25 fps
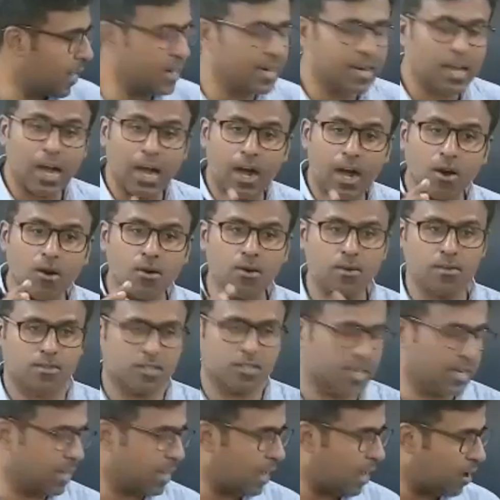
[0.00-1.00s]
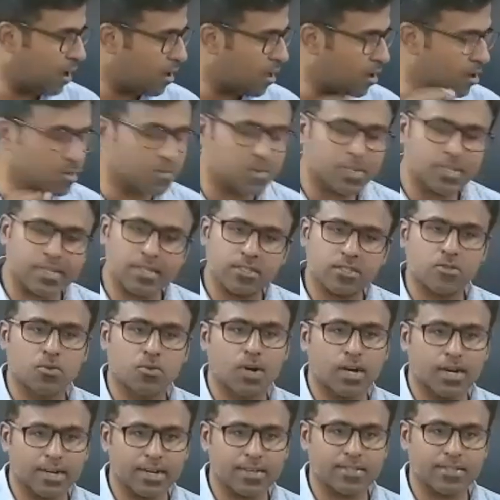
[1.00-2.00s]
And how, see, along with this, you
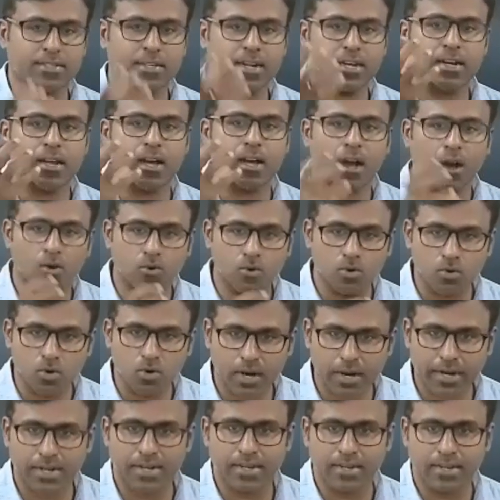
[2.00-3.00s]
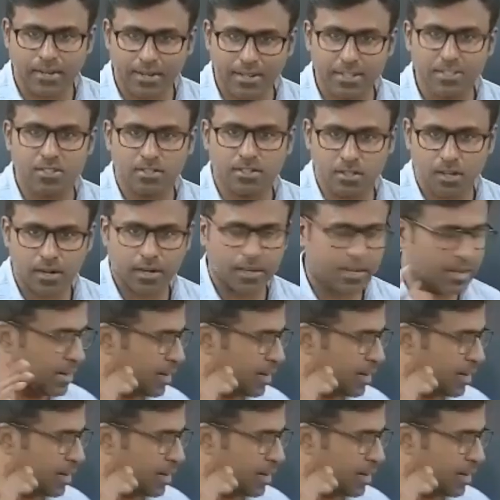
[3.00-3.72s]
understand how to write an historical